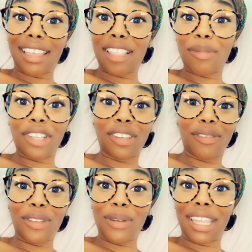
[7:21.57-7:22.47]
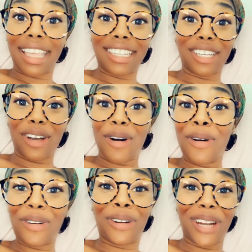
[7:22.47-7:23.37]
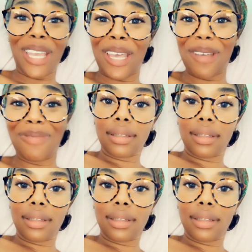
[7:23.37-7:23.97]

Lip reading: Especially if you ain't at your own crib.